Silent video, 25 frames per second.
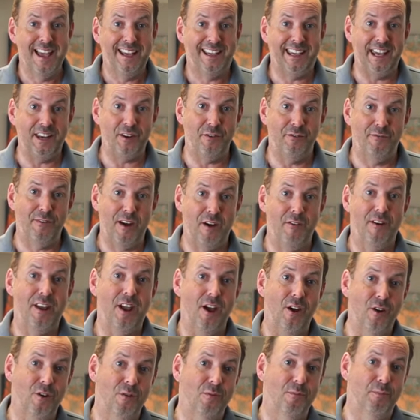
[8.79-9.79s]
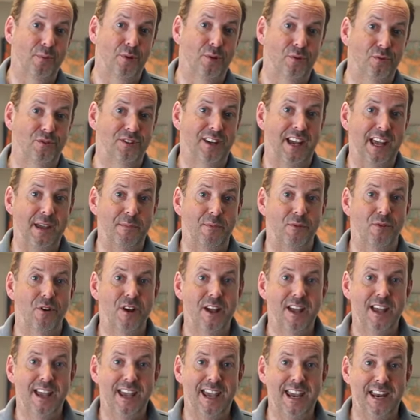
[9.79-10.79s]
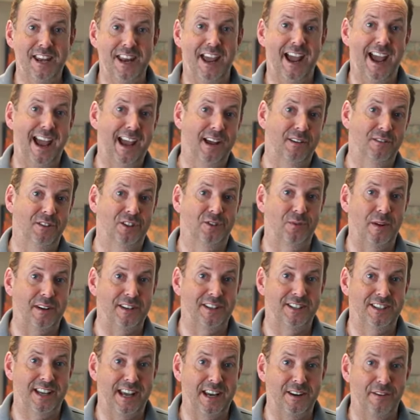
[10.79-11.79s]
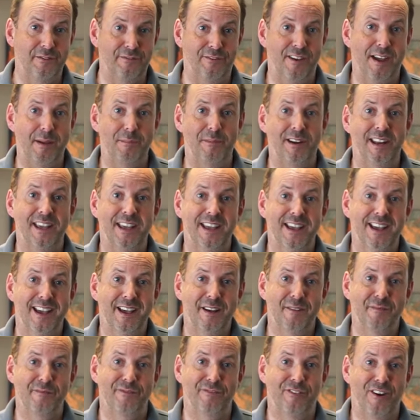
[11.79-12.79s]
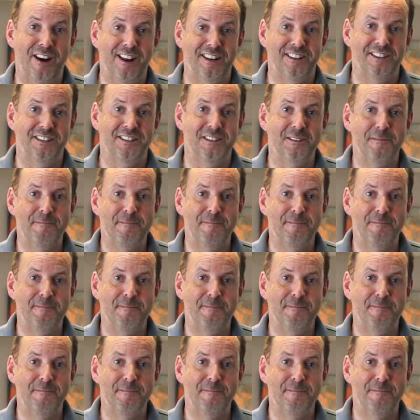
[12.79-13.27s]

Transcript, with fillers: getting your very own pool table in your house to entertain your family and friends.